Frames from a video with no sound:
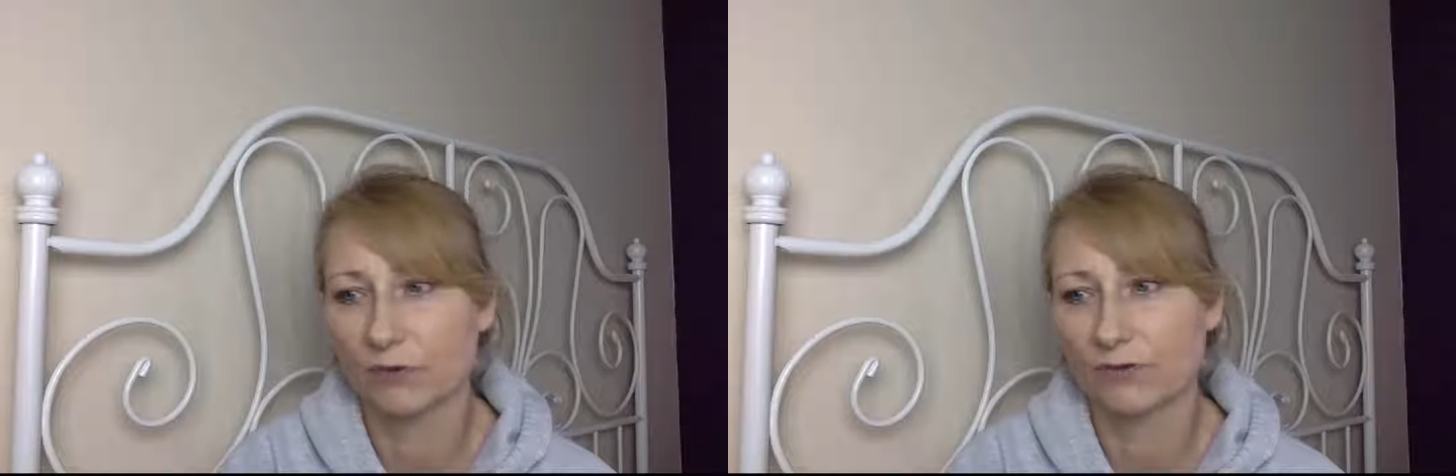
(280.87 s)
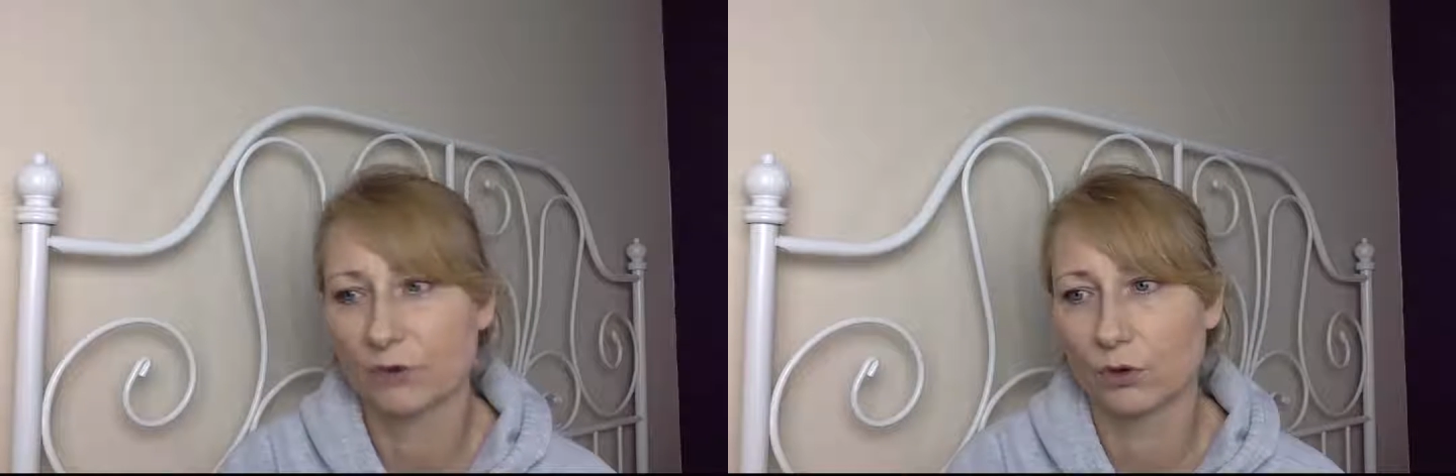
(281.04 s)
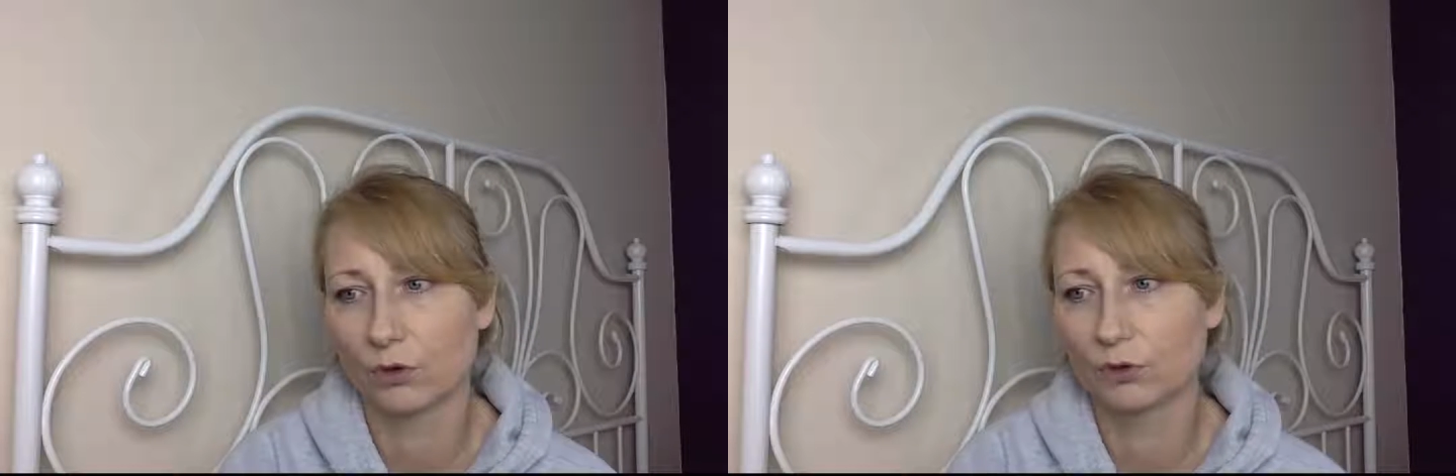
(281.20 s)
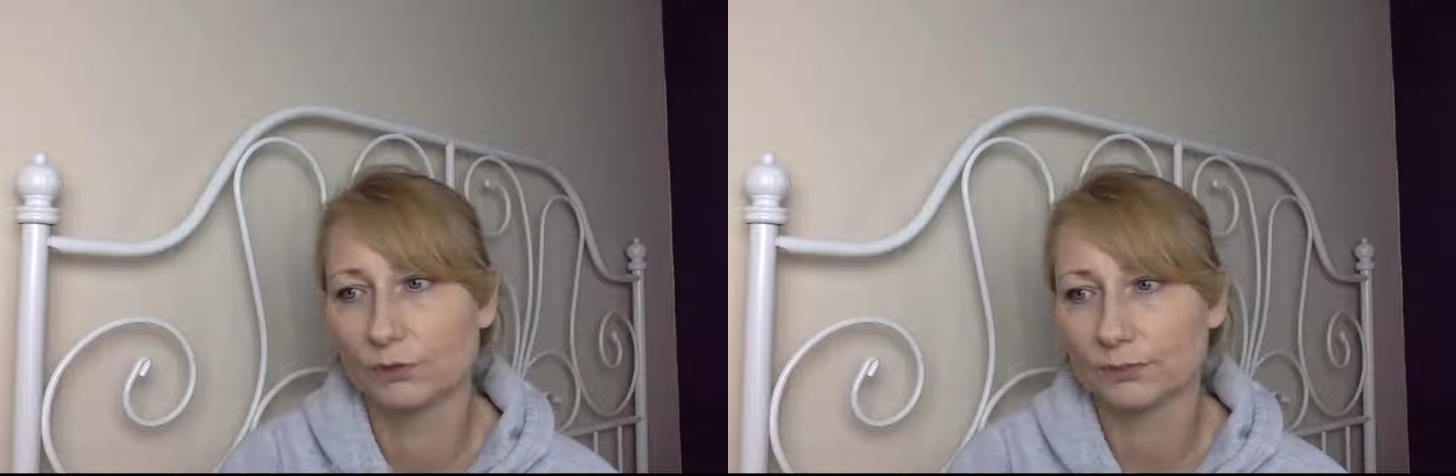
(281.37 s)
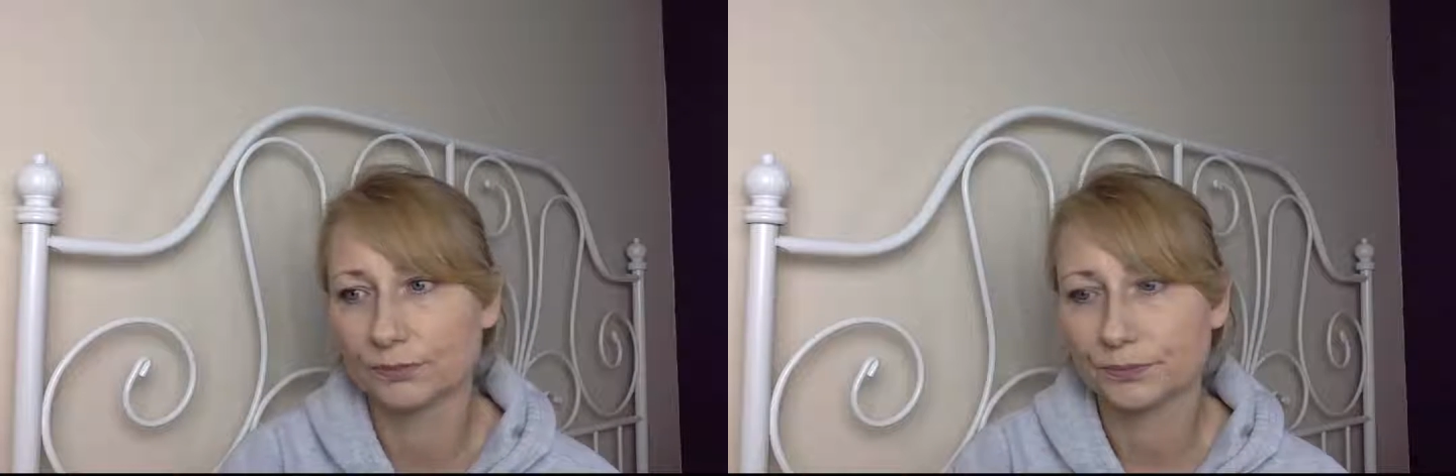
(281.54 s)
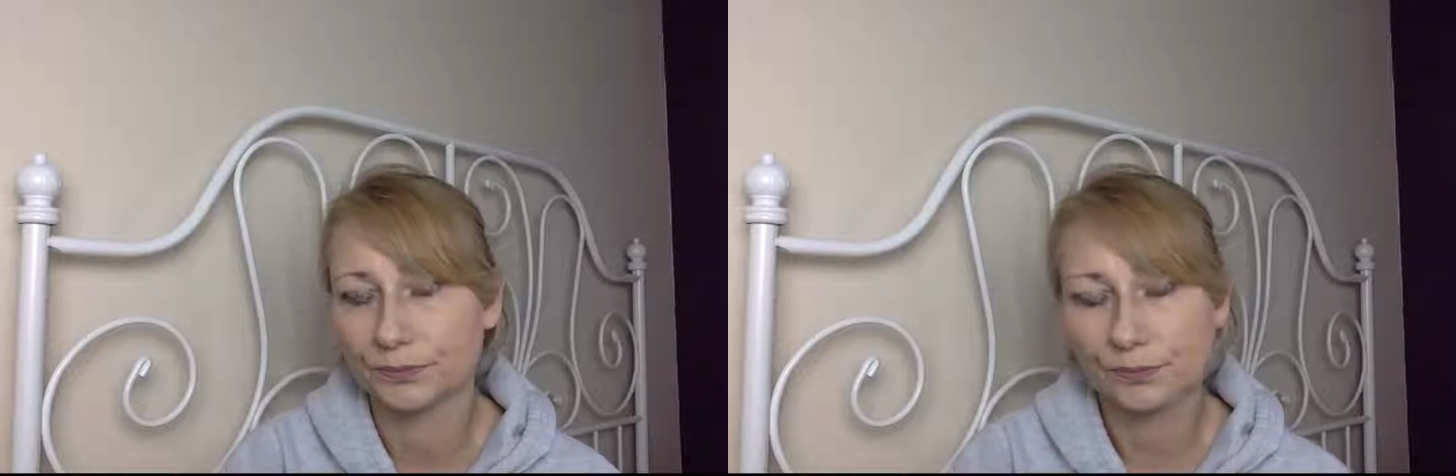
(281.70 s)
for
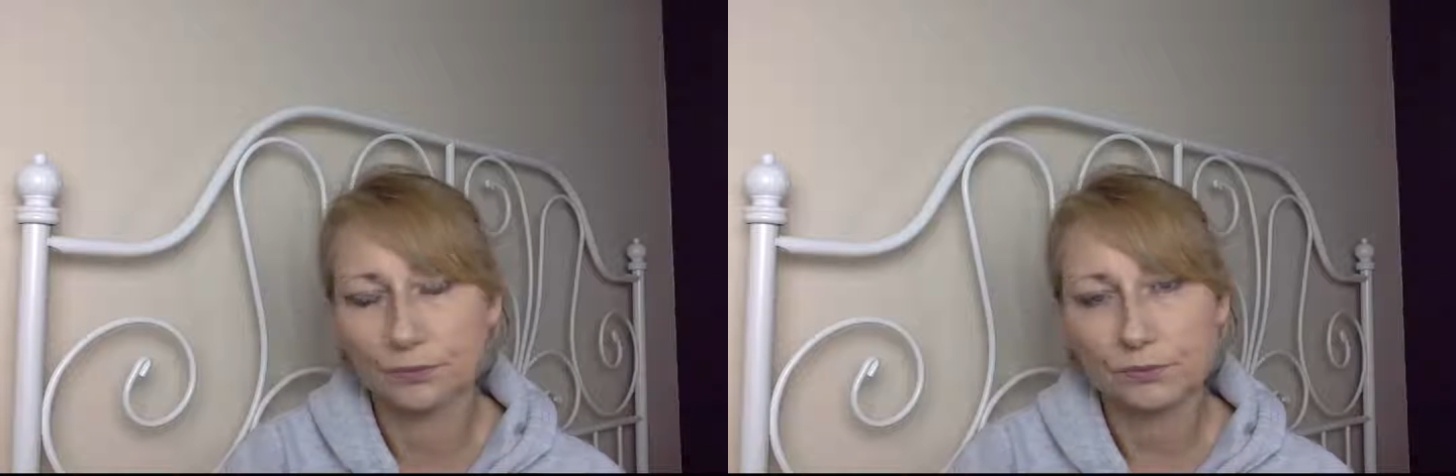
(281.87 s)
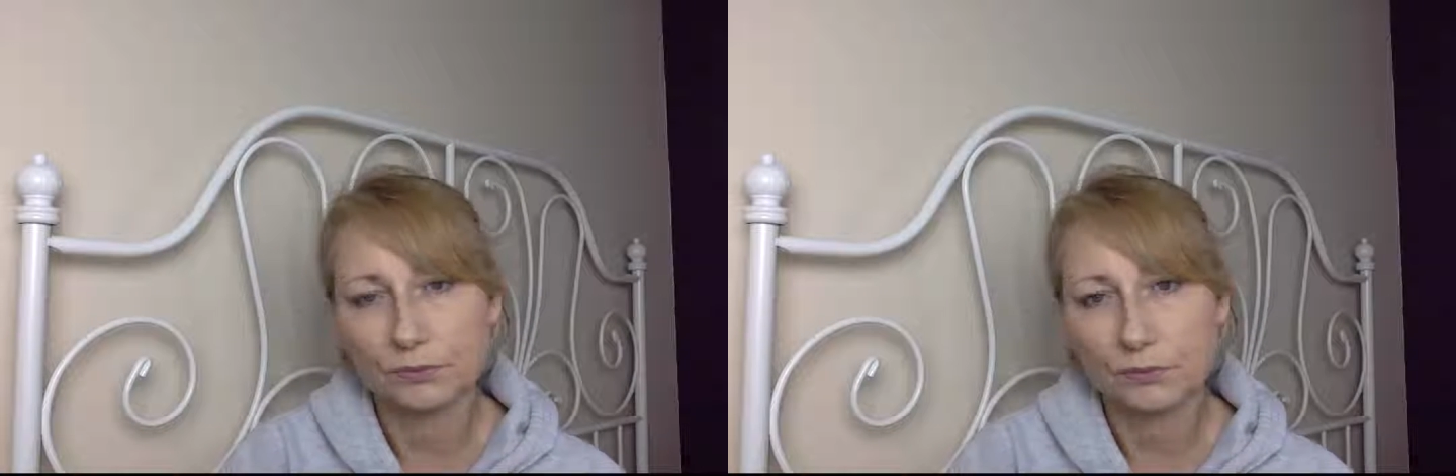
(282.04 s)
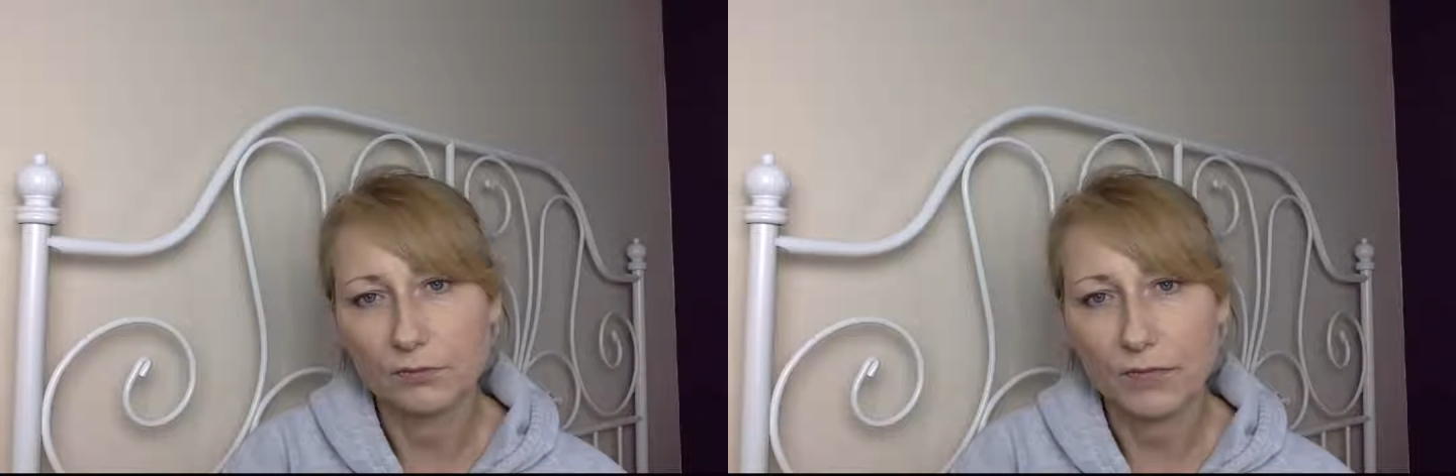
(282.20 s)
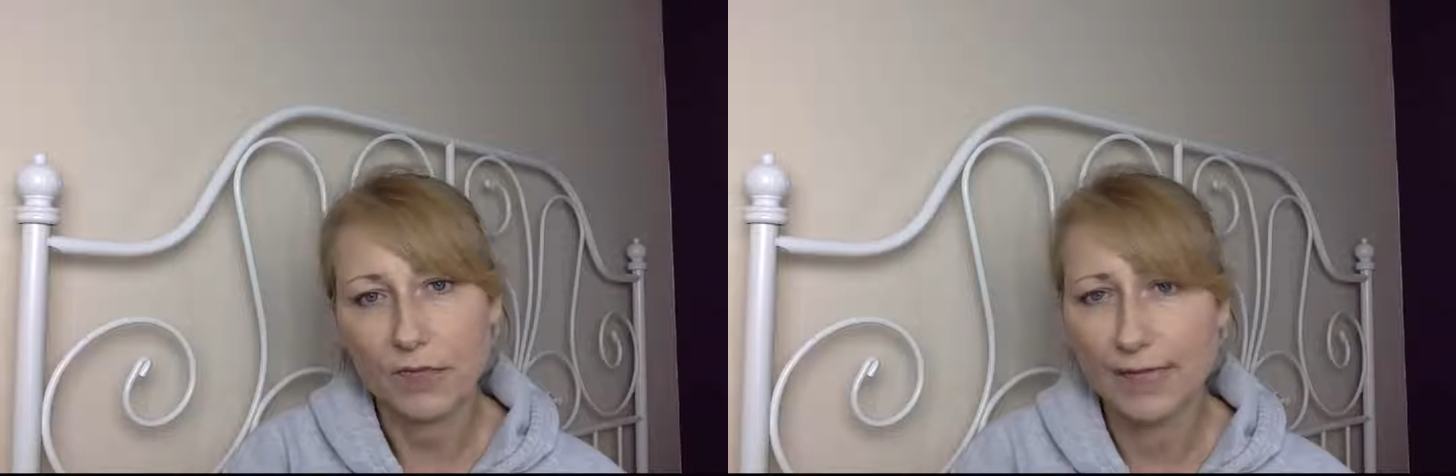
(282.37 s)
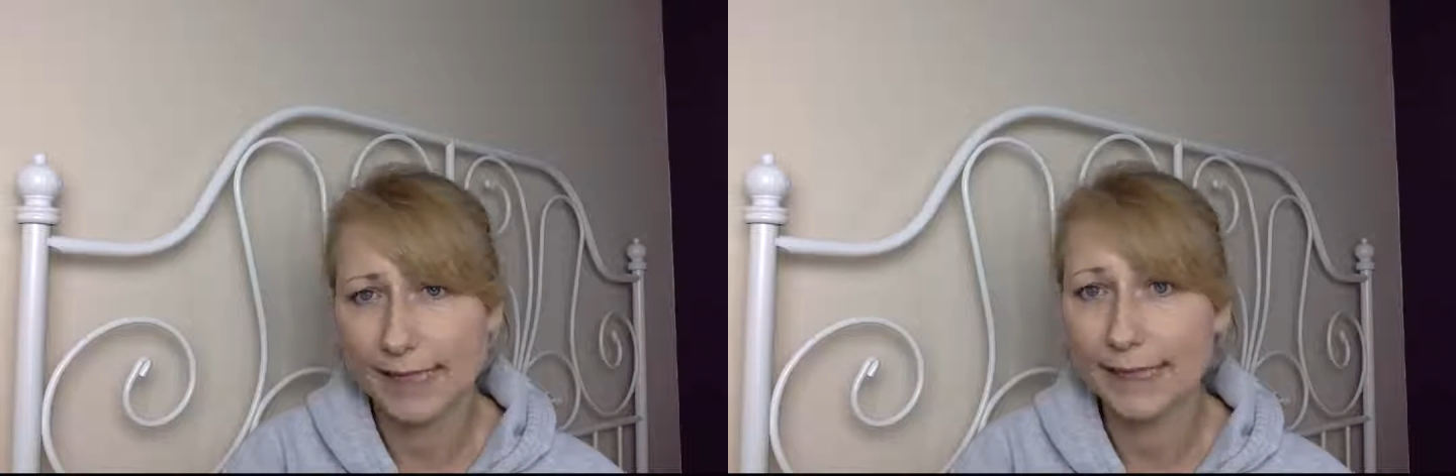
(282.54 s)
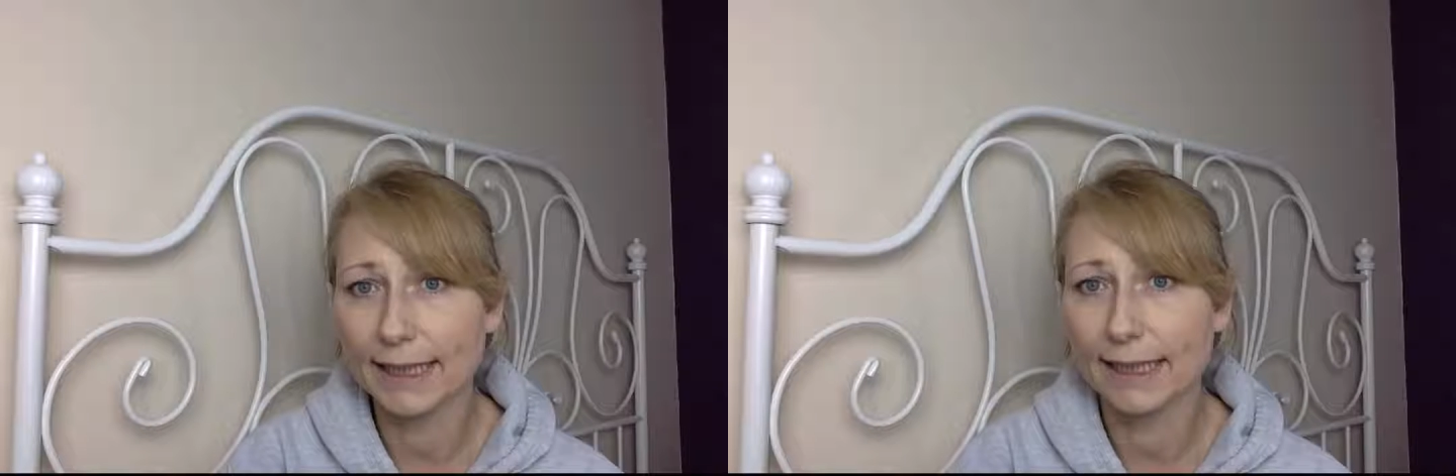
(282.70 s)

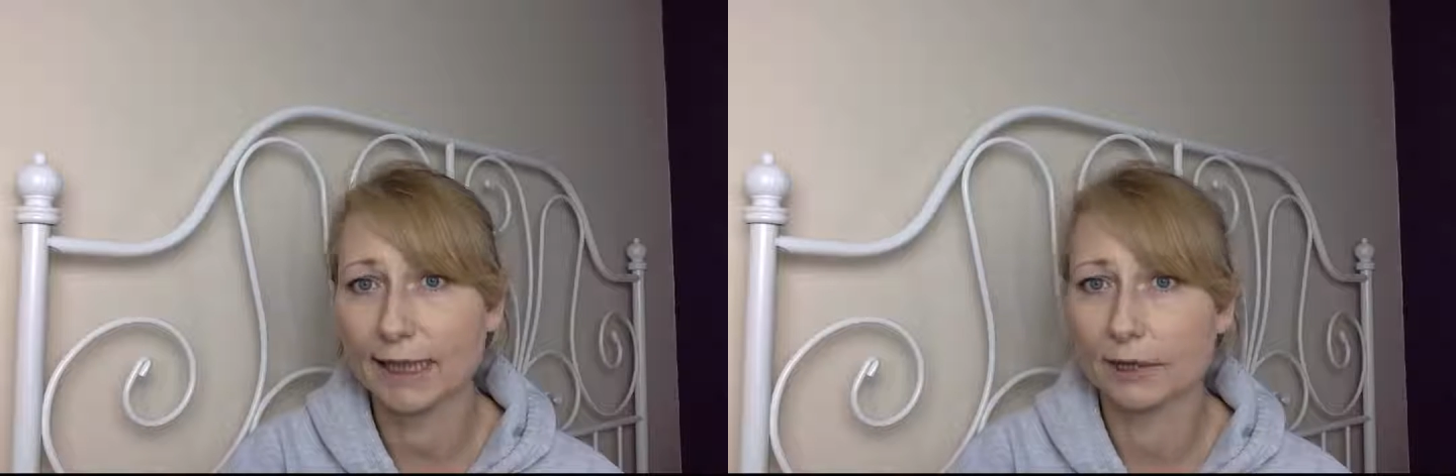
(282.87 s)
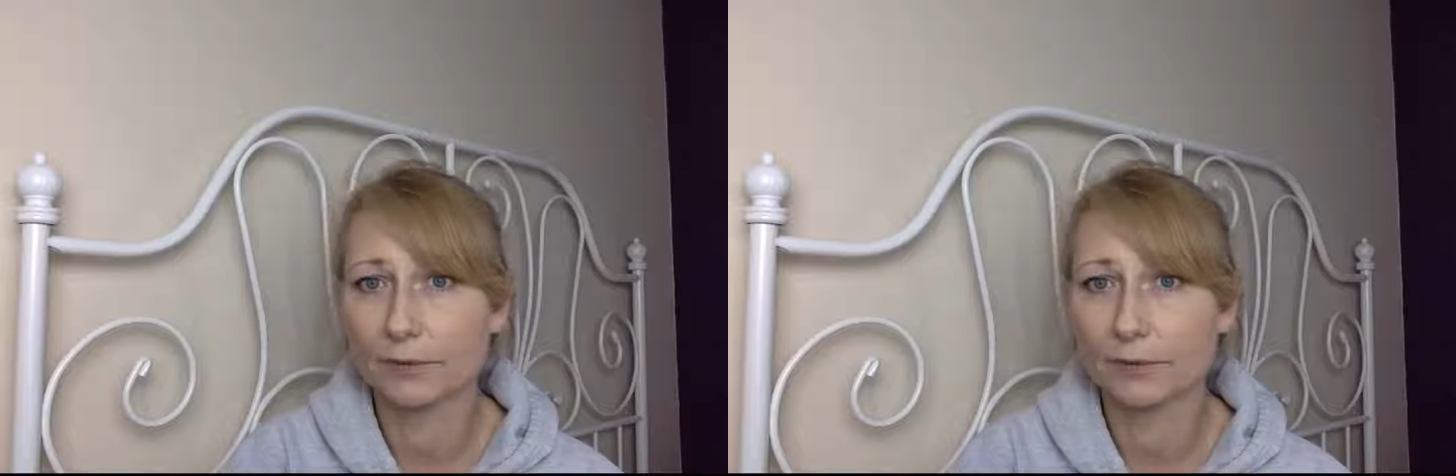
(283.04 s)
healing.